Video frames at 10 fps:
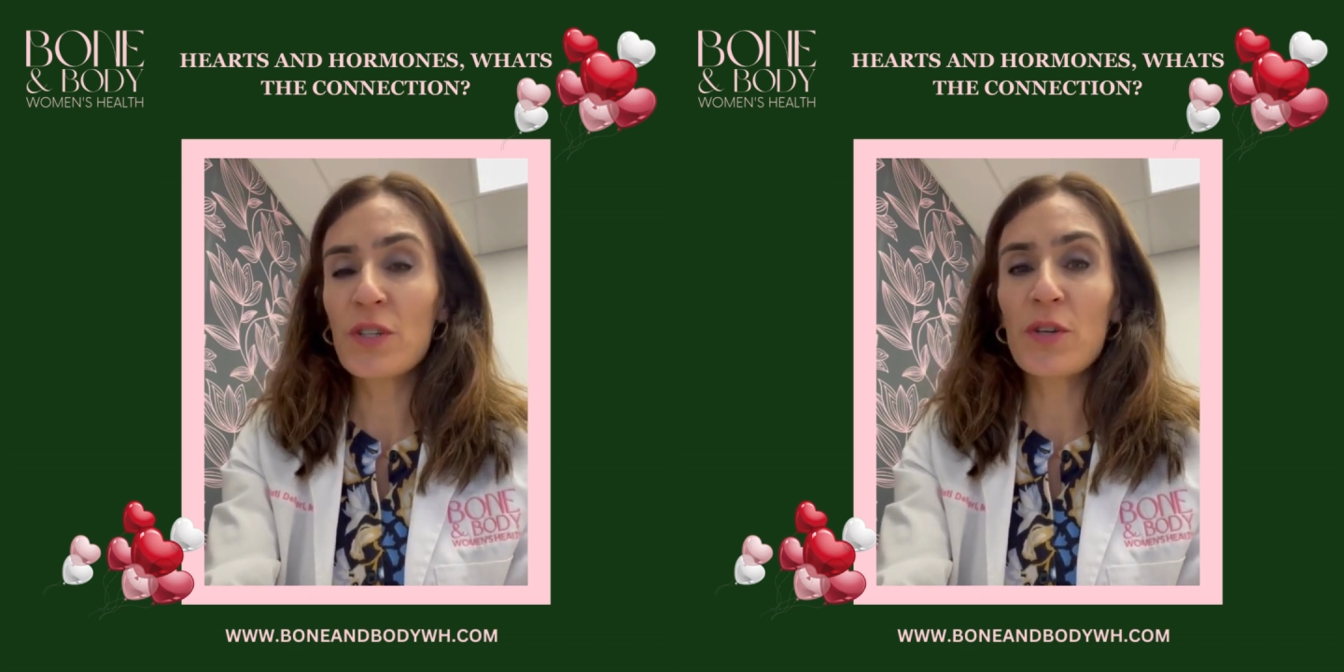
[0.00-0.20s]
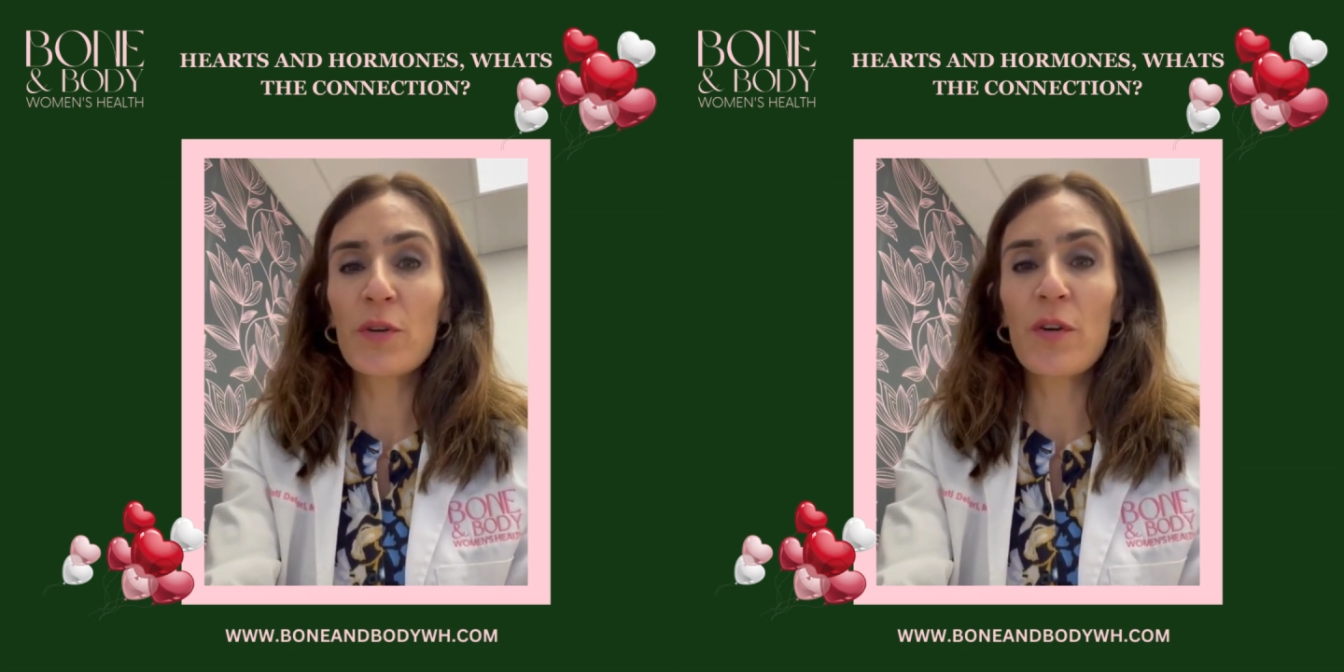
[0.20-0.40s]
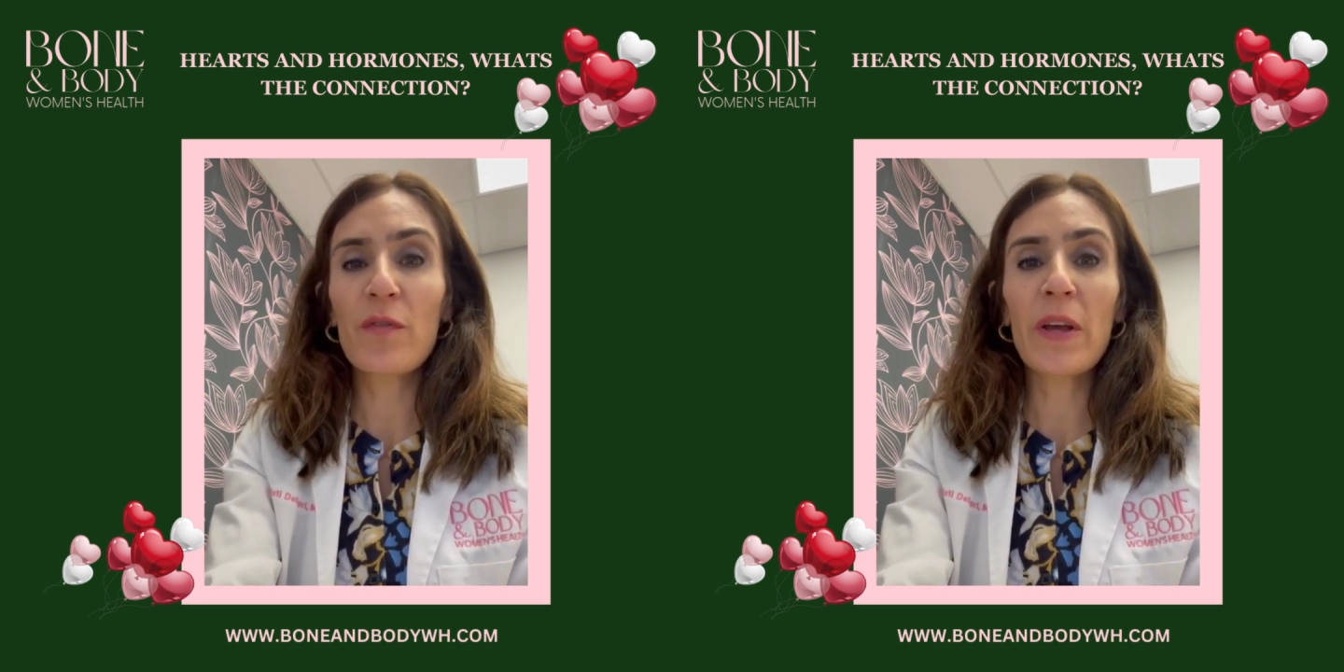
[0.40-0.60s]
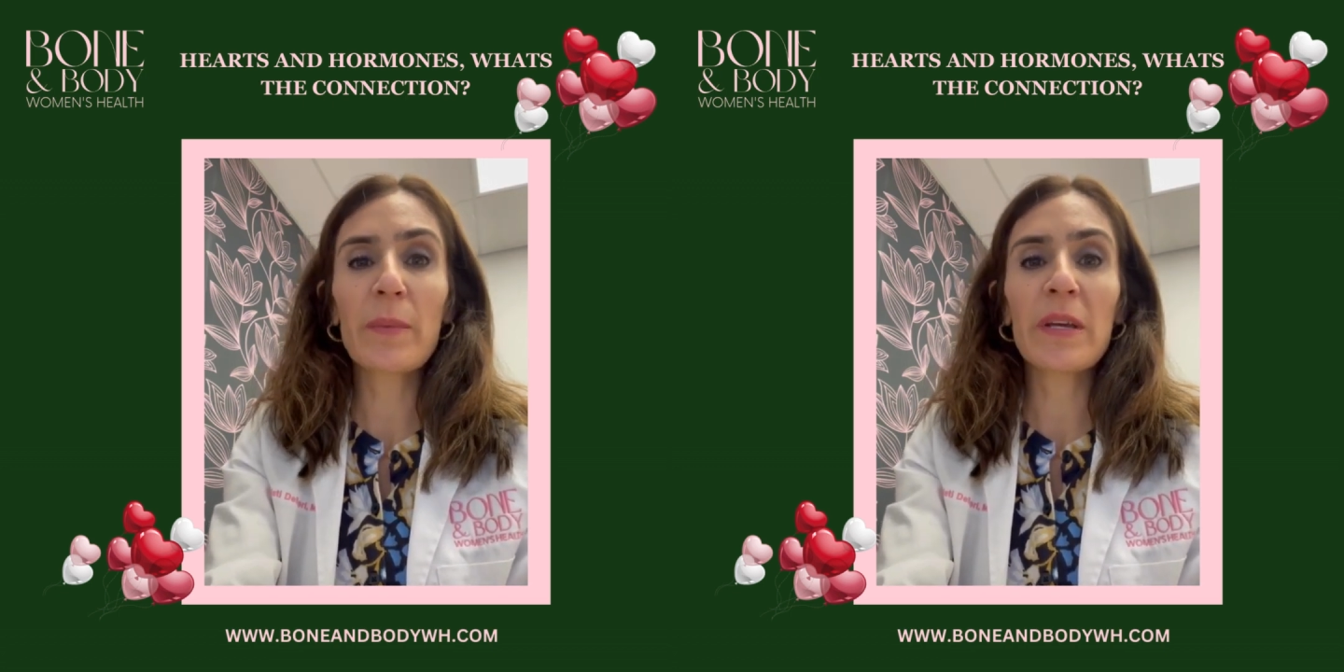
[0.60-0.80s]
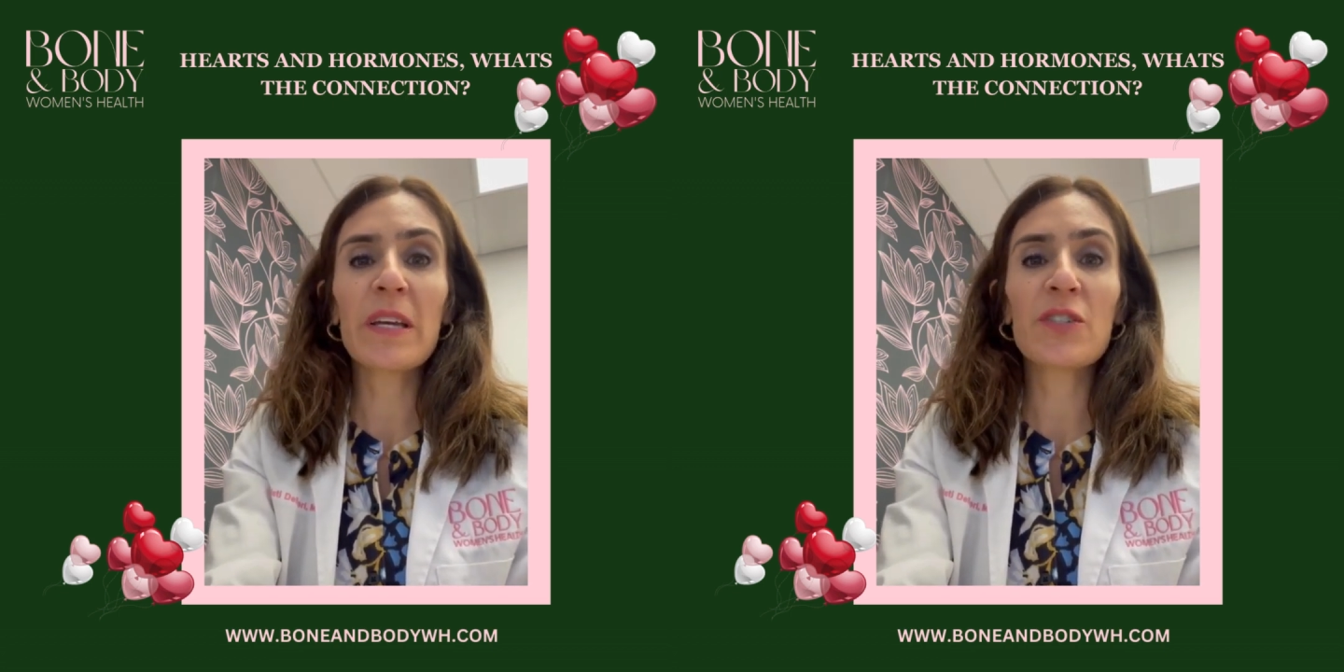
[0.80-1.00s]
to know your
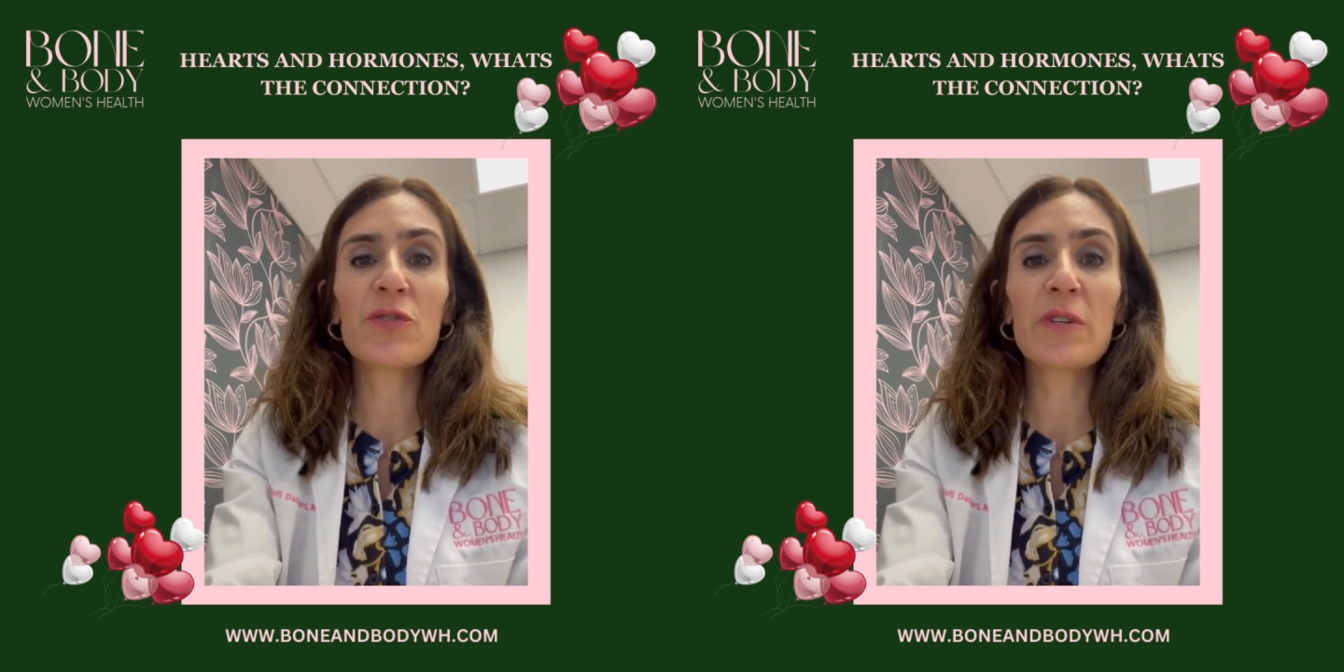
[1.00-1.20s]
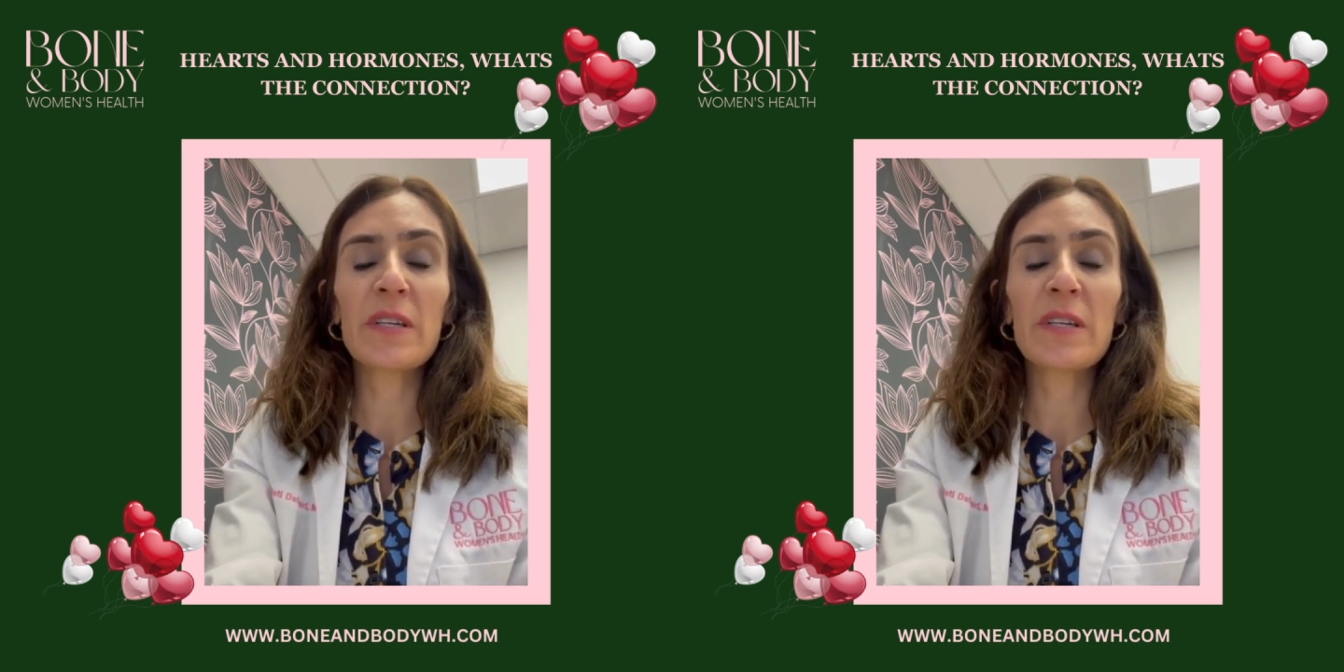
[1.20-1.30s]
family history.